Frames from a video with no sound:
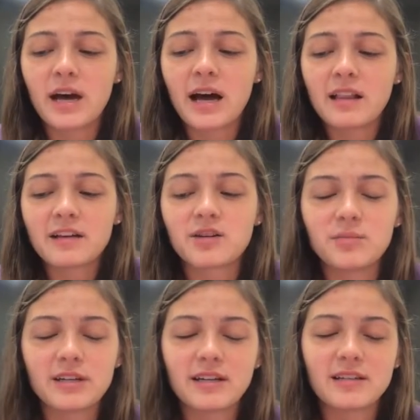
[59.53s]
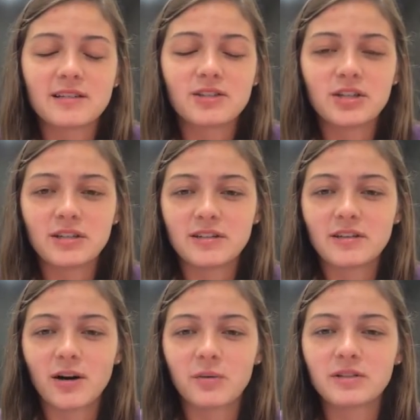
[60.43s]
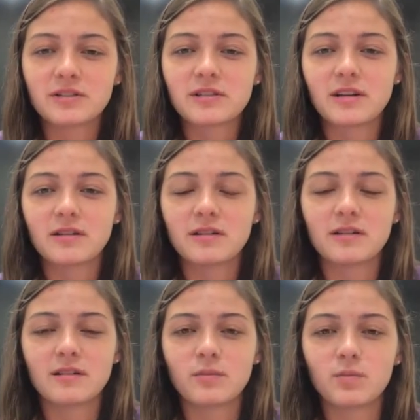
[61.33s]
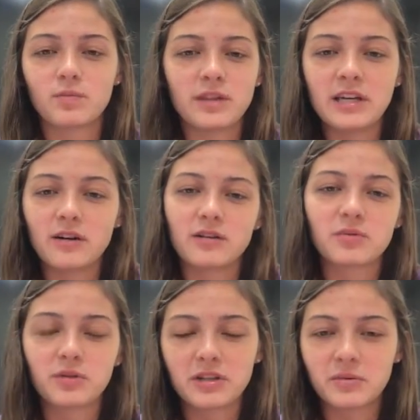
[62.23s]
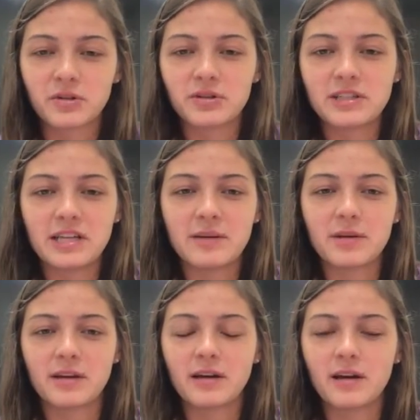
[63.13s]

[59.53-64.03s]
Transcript: I like her because she's always the hardest working one on the team, and